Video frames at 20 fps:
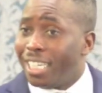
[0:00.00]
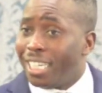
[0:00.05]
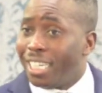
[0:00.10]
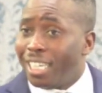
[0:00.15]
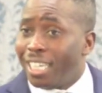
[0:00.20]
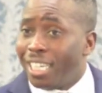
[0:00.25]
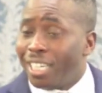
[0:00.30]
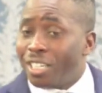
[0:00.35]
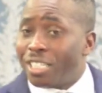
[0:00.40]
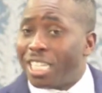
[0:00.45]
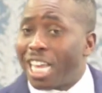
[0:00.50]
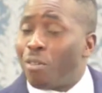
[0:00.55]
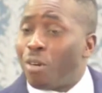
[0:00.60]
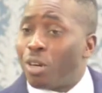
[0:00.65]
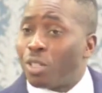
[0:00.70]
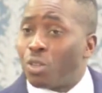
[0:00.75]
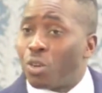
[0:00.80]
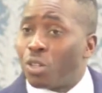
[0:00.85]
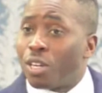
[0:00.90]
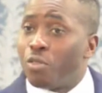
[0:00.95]
You say, I
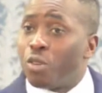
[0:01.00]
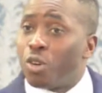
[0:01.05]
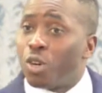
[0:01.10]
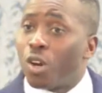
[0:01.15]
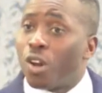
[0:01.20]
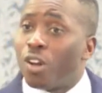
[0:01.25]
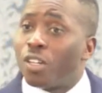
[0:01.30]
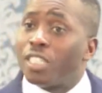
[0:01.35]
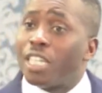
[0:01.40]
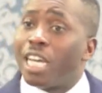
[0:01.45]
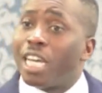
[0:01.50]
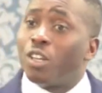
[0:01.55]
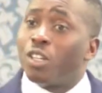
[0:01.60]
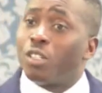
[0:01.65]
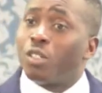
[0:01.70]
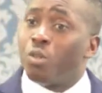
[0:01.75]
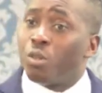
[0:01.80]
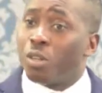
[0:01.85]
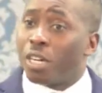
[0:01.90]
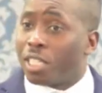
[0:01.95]
want to give you cloth, that
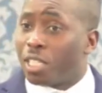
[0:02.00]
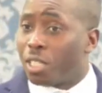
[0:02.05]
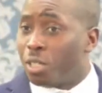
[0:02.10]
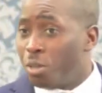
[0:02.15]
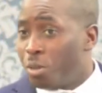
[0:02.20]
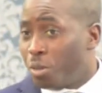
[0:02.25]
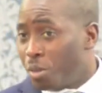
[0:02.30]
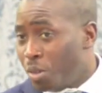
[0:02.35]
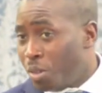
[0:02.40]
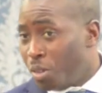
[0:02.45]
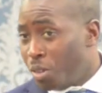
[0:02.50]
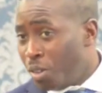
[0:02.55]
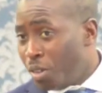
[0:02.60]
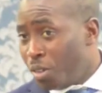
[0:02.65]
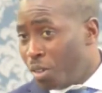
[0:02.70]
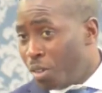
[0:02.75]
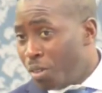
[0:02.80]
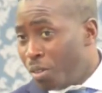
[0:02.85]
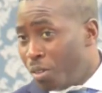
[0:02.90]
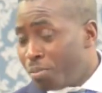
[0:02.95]
just look at you.
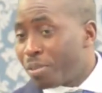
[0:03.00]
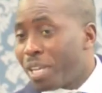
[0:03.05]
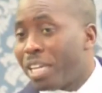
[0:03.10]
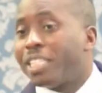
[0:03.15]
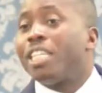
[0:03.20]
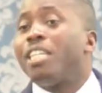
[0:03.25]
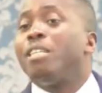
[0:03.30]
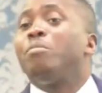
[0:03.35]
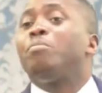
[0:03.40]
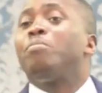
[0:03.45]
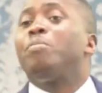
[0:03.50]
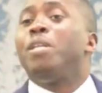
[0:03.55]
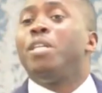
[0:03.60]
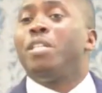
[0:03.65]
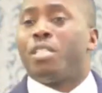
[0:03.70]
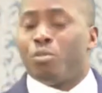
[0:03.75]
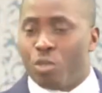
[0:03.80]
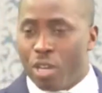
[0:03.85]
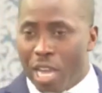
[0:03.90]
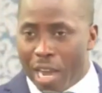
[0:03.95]
And I say,
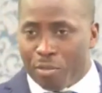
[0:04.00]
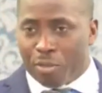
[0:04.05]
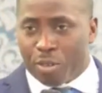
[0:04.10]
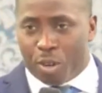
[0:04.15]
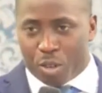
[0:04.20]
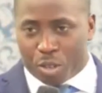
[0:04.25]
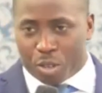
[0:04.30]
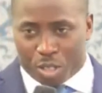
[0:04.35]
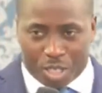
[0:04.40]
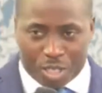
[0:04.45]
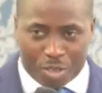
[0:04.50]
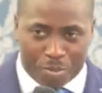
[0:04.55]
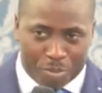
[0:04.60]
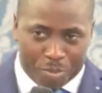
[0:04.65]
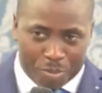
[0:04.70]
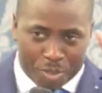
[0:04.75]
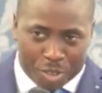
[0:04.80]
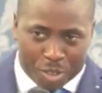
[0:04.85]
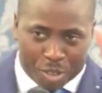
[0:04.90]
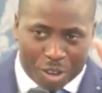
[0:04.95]
please, we have clothes.
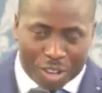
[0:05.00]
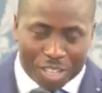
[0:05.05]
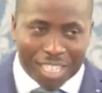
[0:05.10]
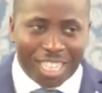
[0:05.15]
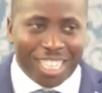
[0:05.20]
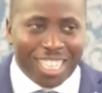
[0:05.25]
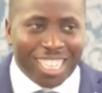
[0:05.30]
Sorry.